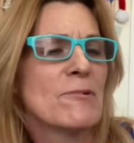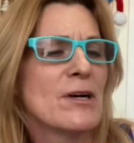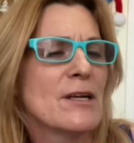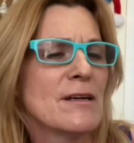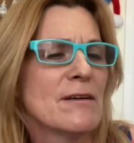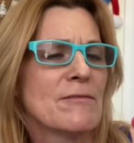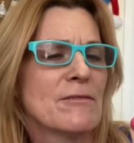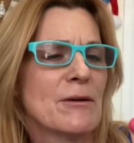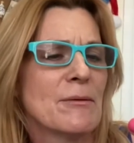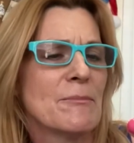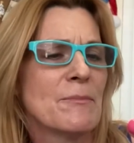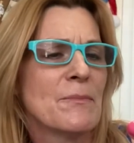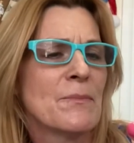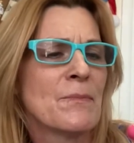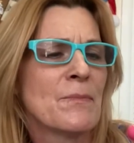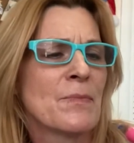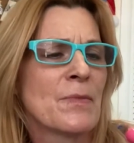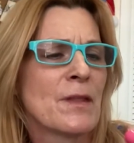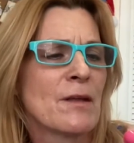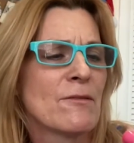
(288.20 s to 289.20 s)
one of them
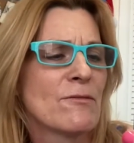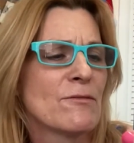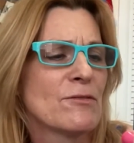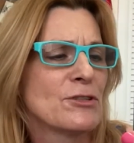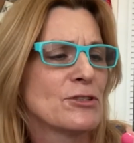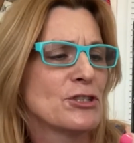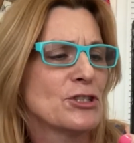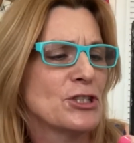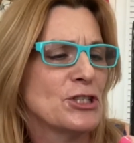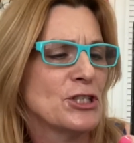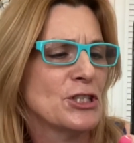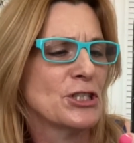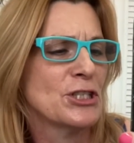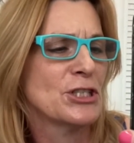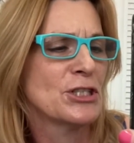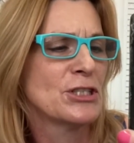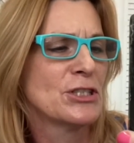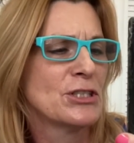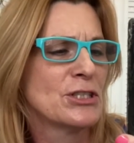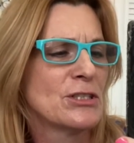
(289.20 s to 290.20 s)
for sure.
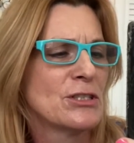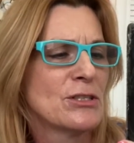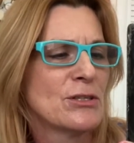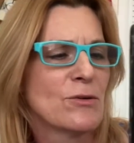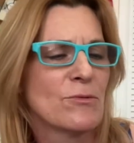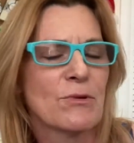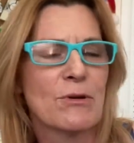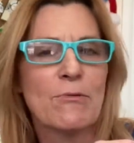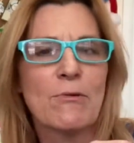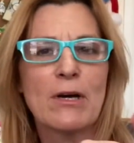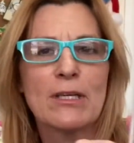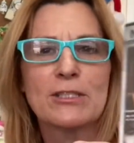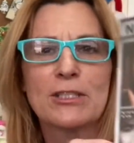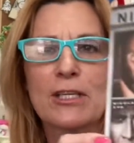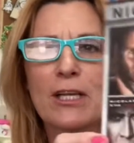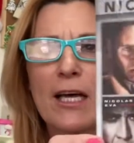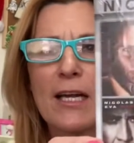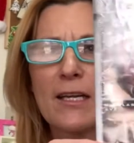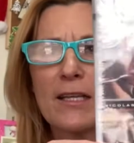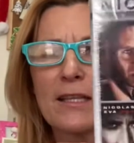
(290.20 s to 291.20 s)
We watch a
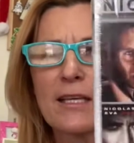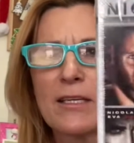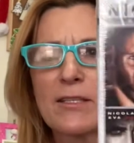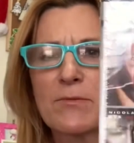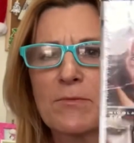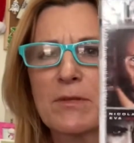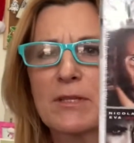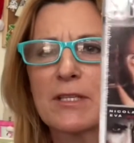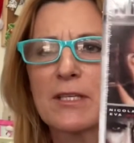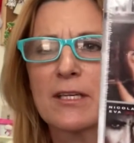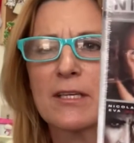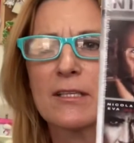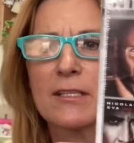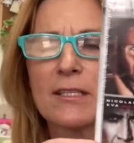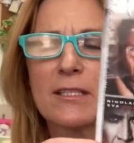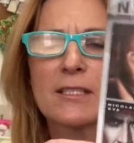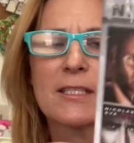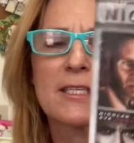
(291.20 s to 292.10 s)
lot of things with Nicolas